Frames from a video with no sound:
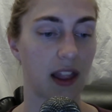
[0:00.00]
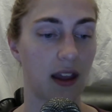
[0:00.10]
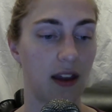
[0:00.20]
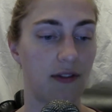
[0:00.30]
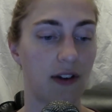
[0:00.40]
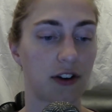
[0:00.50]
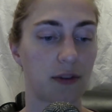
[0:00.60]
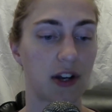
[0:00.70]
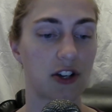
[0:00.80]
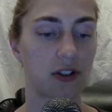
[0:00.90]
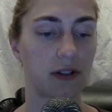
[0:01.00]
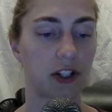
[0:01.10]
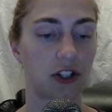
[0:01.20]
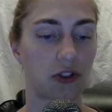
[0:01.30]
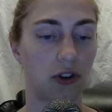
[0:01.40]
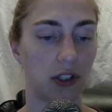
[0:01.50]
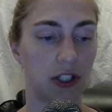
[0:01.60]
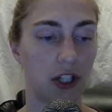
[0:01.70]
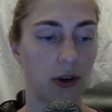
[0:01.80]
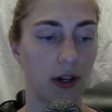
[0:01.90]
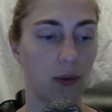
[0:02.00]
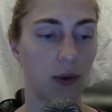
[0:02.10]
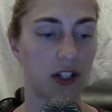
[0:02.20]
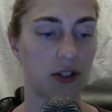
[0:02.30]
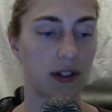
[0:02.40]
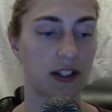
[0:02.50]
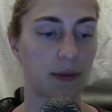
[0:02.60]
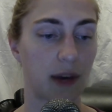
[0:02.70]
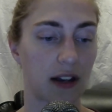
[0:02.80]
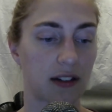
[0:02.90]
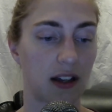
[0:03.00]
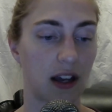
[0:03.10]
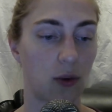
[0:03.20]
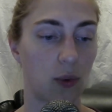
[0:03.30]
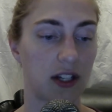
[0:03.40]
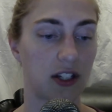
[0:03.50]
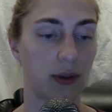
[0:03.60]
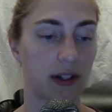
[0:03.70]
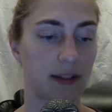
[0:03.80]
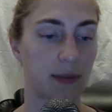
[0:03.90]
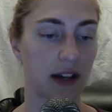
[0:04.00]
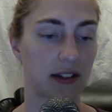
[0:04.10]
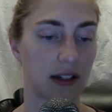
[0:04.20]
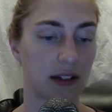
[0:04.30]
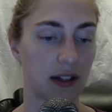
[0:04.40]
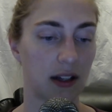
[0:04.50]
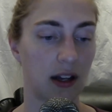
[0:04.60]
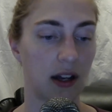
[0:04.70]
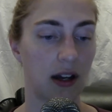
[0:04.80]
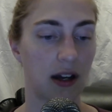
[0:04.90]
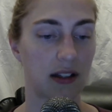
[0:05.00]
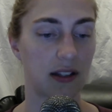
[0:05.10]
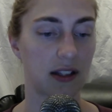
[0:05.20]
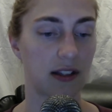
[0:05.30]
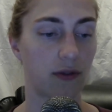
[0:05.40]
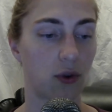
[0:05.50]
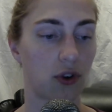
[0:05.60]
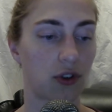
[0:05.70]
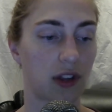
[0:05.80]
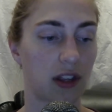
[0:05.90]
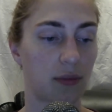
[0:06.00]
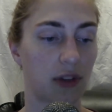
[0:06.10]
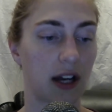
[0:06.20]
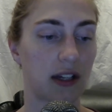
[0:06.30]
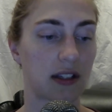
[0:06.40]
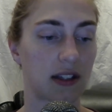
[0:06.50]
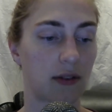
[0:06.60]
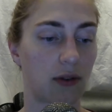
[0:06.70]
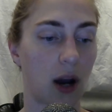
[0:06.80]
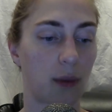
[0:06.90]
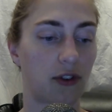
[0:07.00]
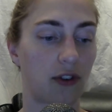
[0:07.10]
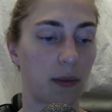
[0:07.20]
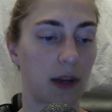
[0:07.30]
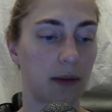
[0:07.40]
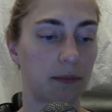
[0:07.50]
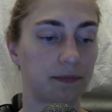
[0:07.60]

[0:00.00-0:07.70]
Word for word: He found a measure of control in knowing what to expect and when to expect it, a sense of order that the blindness had robbed from him.